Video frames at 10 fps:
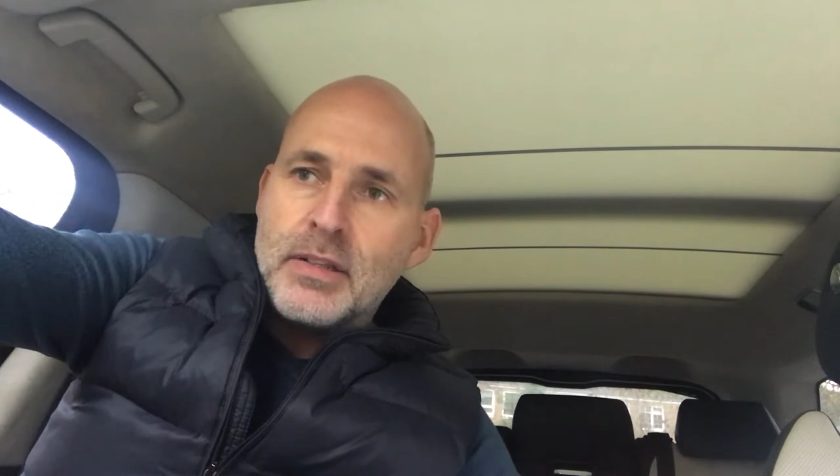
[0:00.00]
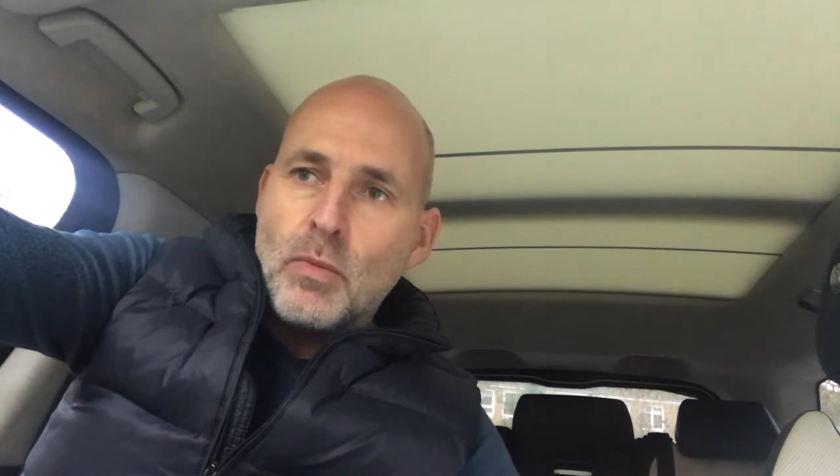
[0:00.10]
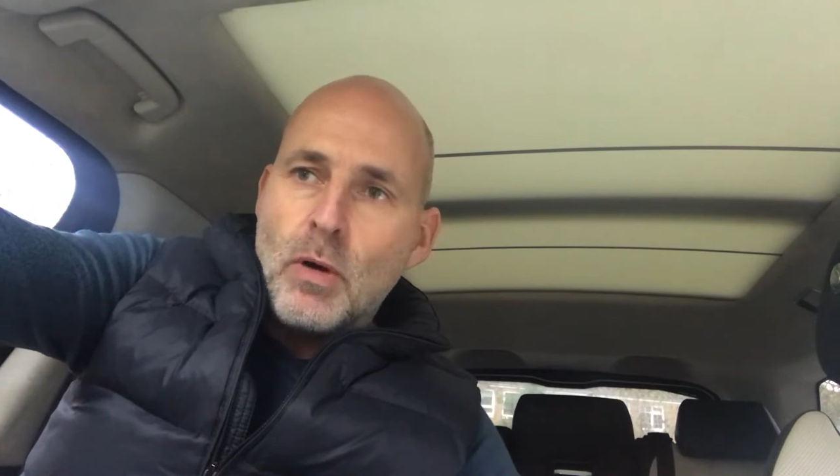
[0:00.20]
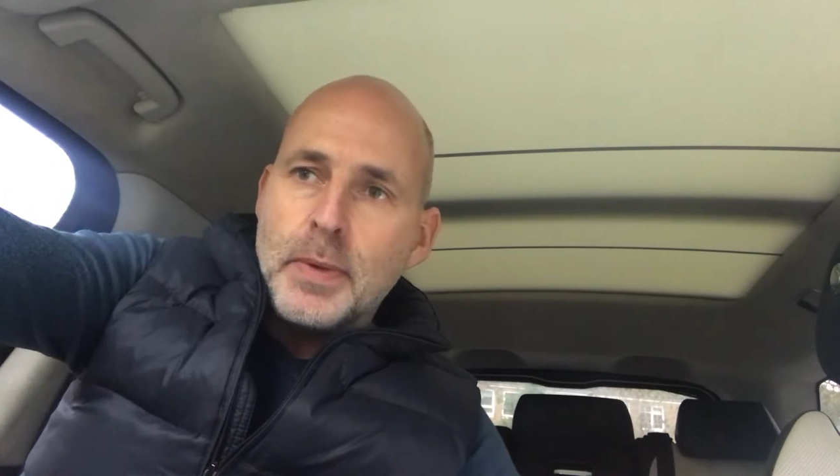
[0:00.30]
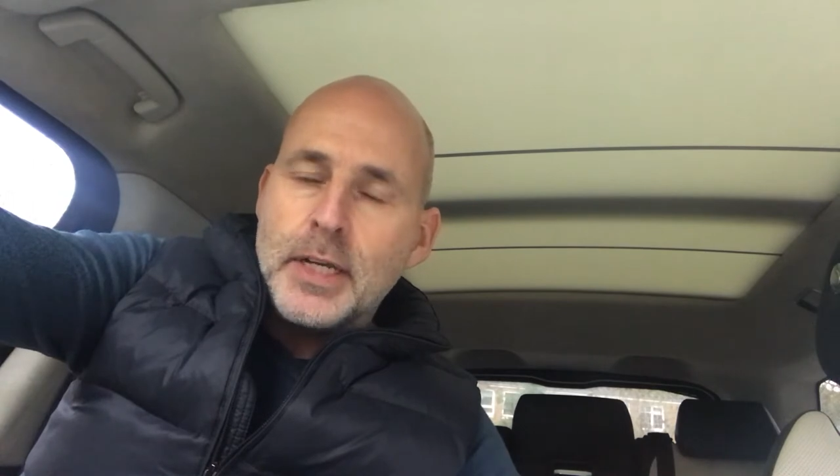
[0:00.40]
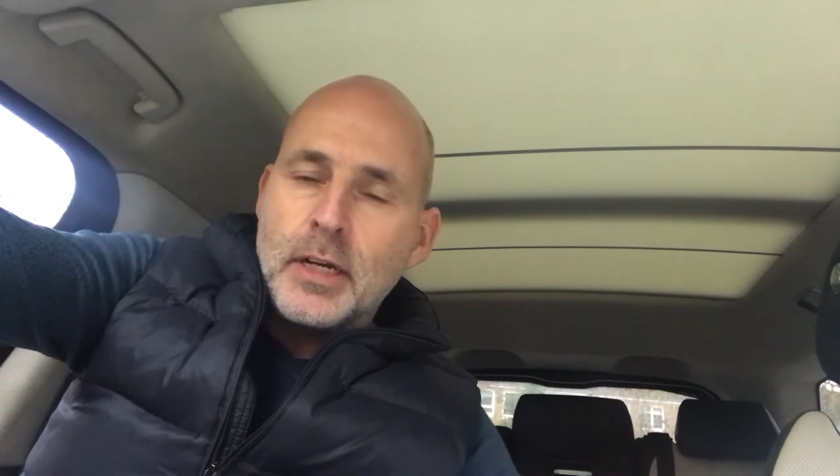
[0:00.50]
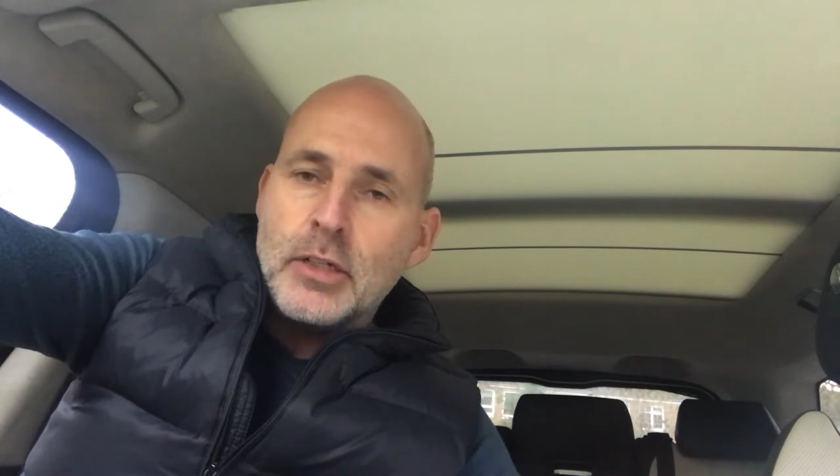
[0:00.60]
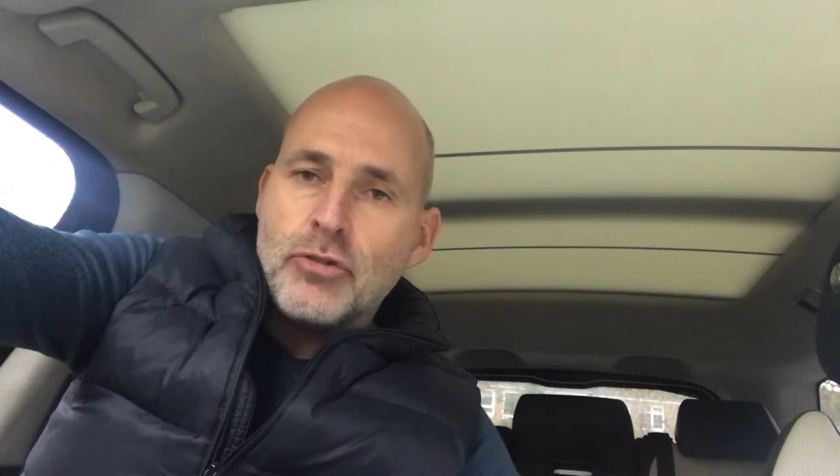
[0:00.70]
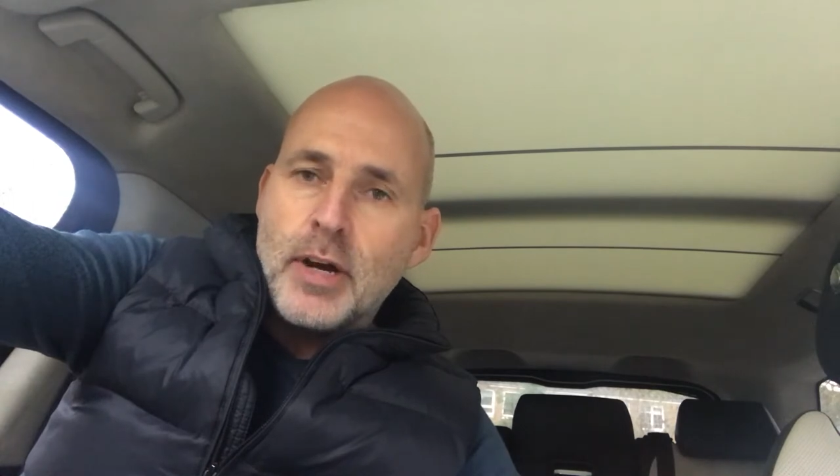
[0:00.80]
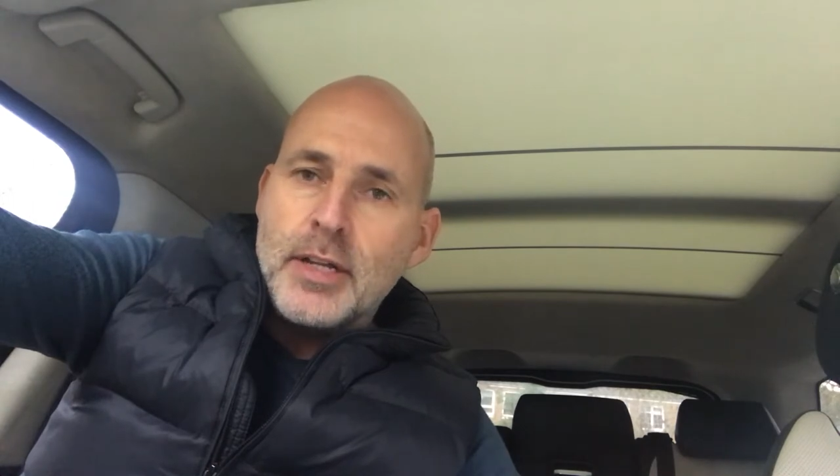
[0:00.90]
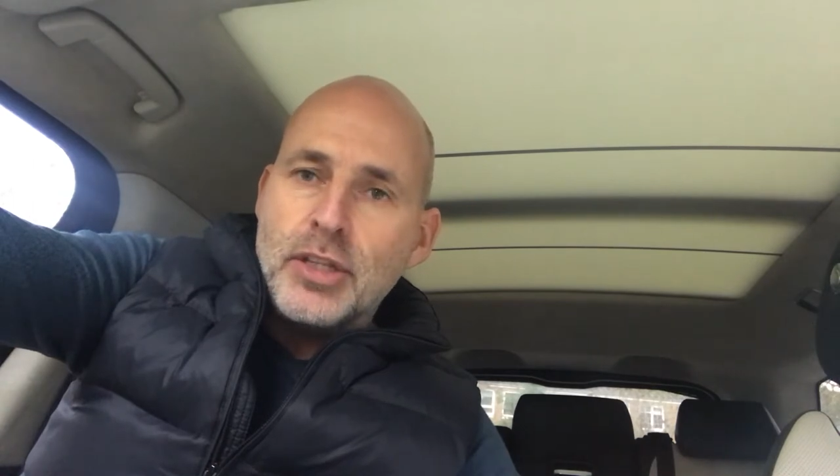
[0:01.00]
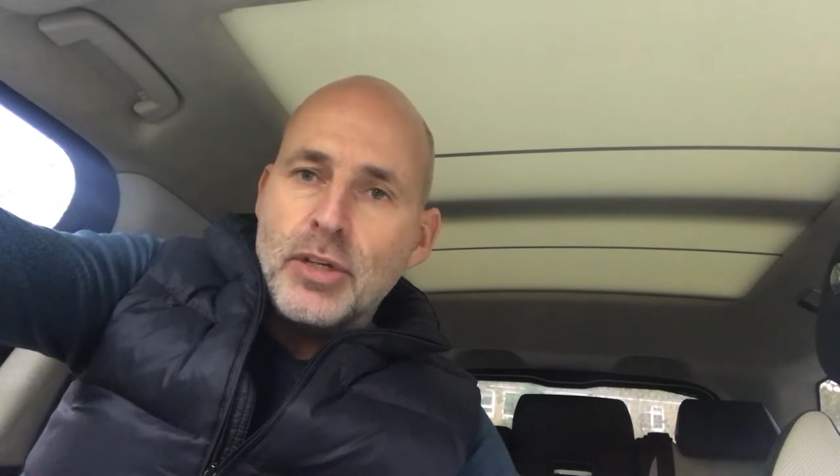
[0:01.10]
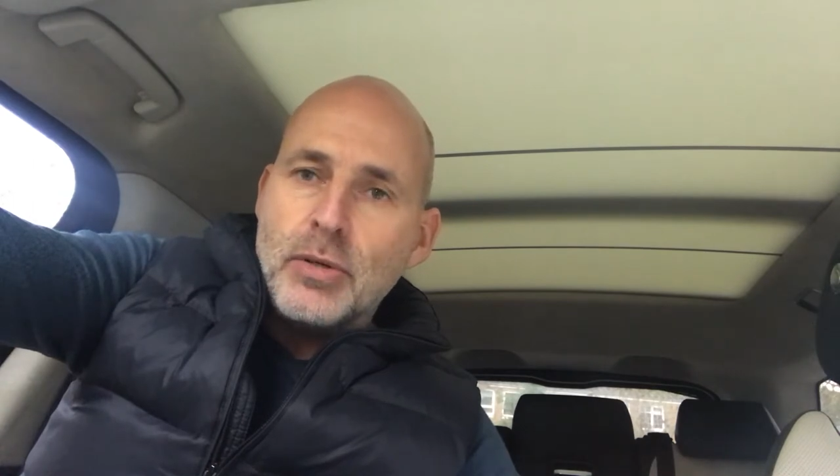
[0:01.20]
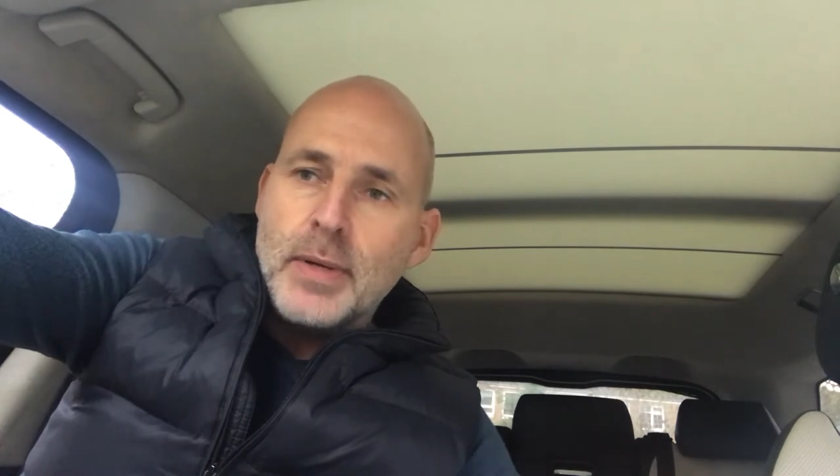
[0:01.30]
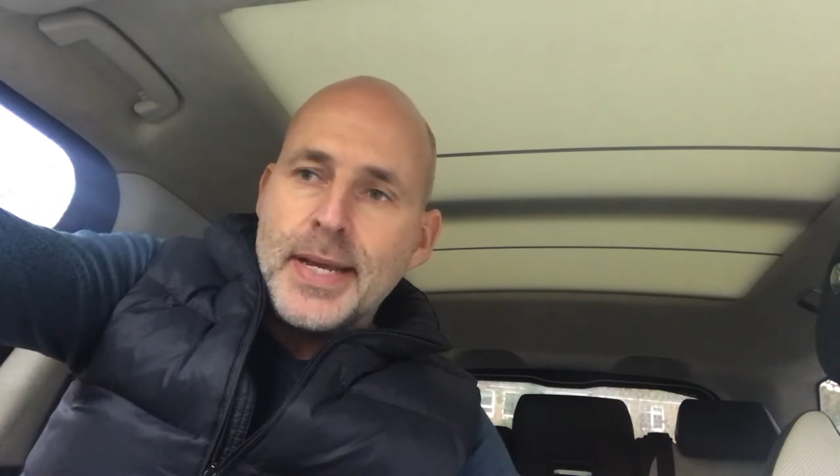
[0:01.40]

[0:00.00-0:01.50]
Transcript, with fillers: So what we're going to try and do